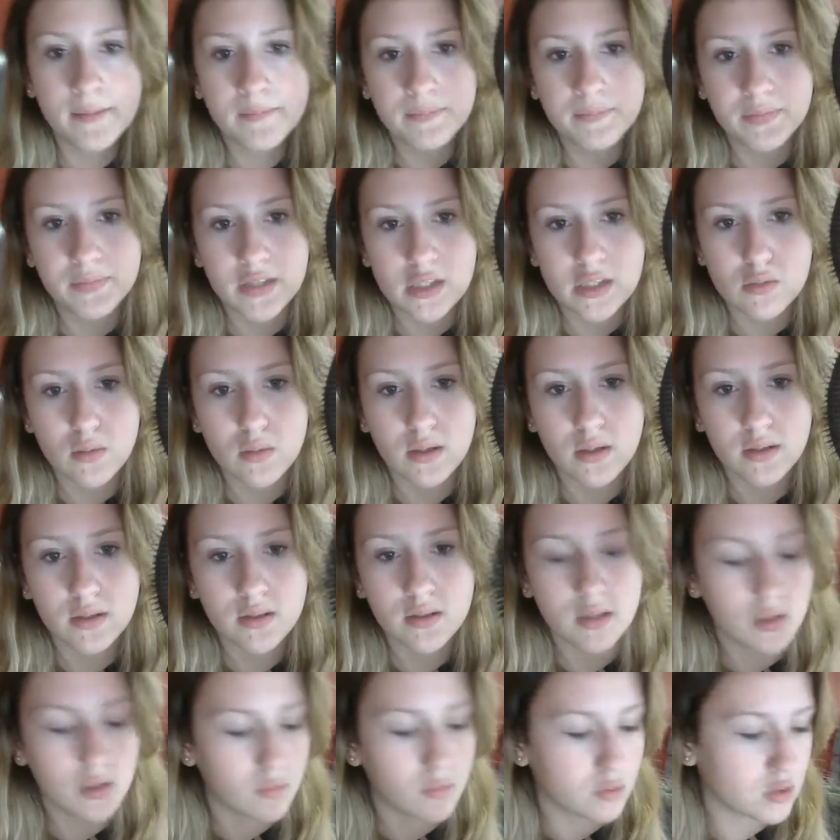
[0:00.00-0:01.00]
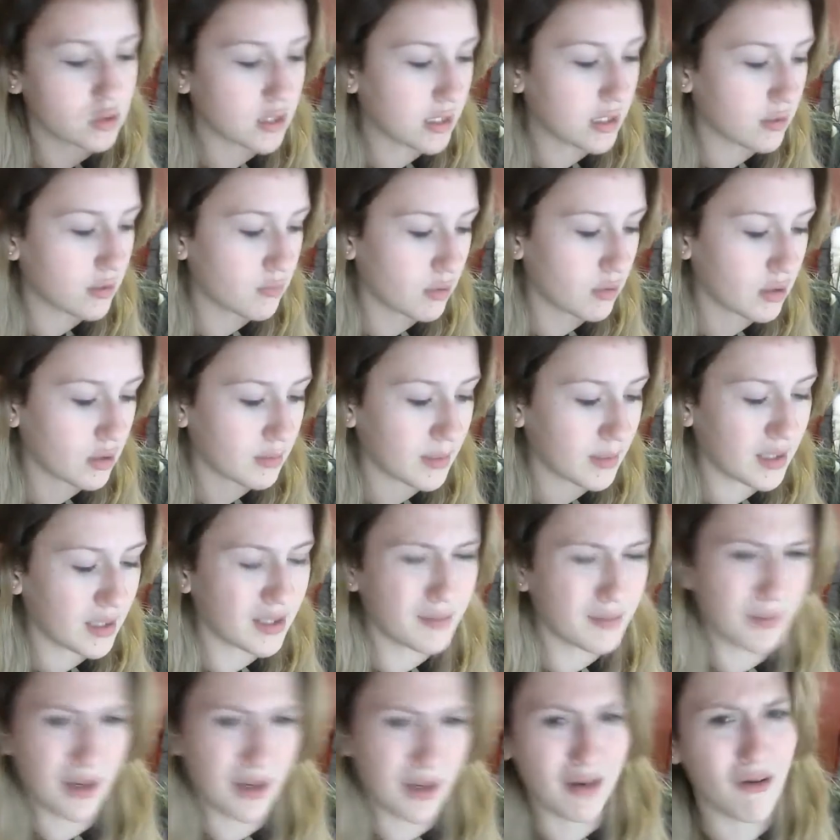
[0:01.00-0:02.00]
this one. It was like recommended
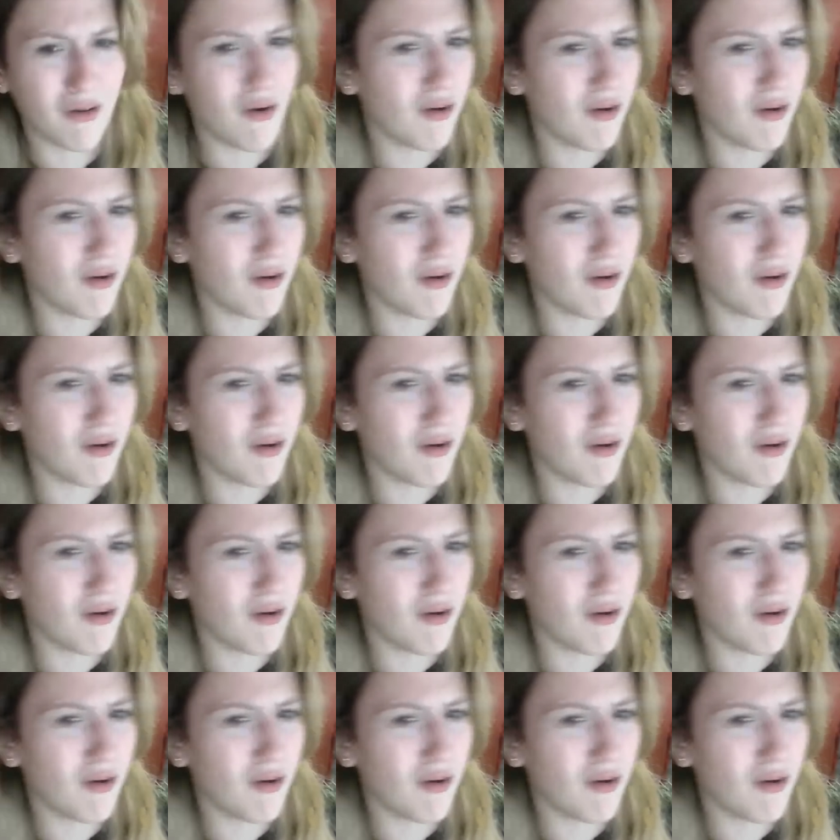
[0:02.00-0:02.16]
by